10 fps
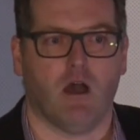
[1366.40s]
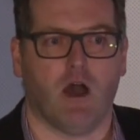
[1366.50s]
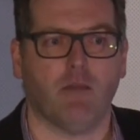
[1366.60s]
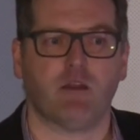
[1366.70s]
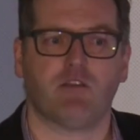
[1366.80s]

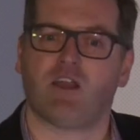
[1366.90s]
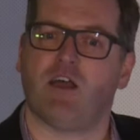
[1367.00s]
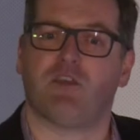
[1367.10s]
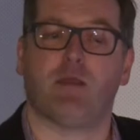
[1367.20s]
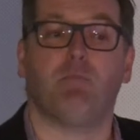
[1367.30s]
I'm going to
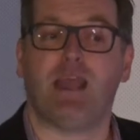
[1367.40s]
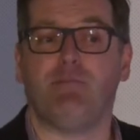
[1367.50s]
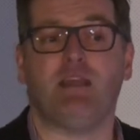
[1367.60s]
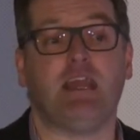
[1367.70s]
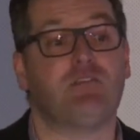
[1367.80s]
start saying
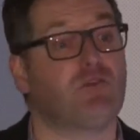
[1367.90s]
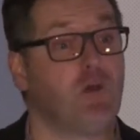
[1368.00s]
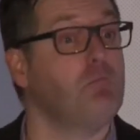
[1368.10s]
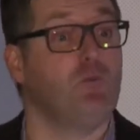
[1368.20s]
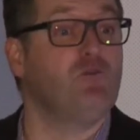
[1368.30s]
maybe it's
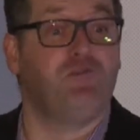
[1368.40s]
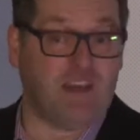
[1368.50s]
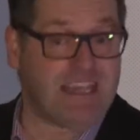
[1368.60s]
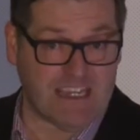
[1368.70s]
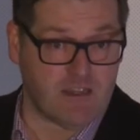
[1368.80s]
the
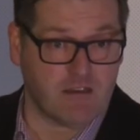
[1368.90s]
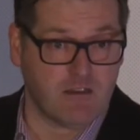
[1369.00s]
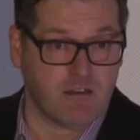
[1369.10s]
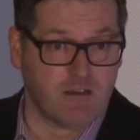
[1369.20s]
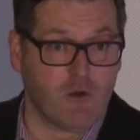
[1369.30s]
movie,
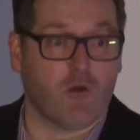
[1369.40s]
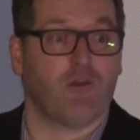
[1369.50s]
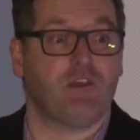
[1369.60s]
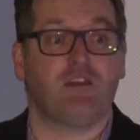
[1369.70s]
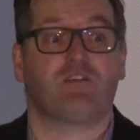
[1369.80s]
not
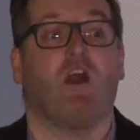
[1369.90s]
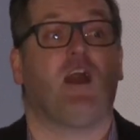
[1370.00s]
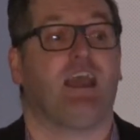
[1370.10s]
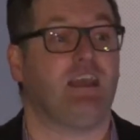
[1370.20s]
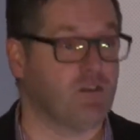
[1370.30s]
the
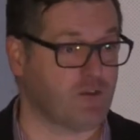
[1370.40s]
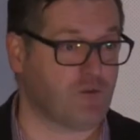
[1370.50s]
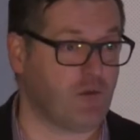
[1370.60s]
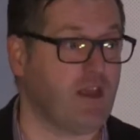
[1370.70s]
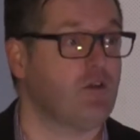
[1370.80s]
entire
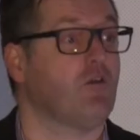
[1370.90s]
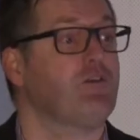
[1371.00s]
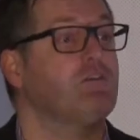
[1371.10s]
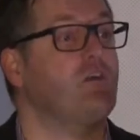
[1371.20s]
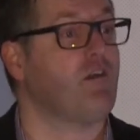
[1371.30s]
industry, not
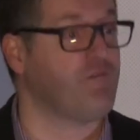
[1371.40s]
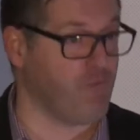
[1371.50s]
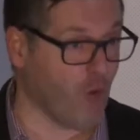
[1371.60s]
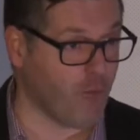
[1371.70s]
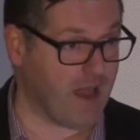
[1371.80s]
the entire
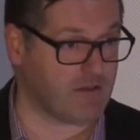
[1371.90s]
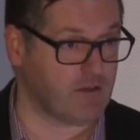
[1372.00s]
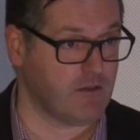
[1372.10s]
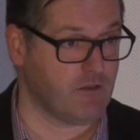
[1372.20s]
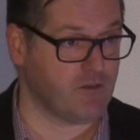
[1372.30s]
format
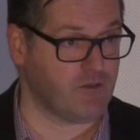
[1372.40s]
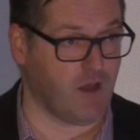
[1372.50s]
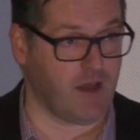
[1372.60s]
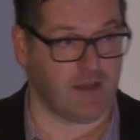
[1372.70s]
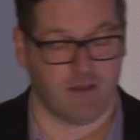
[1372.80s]
that's
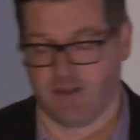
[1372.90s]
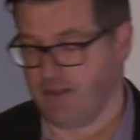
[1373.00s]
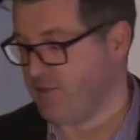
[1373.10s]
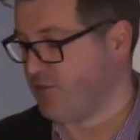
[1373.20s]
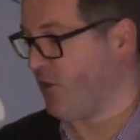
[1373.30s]
dying.
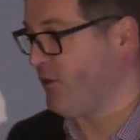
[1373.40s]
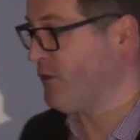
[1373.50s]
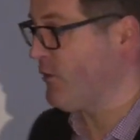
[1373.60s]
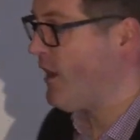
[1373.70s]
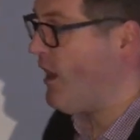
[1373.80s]
So look,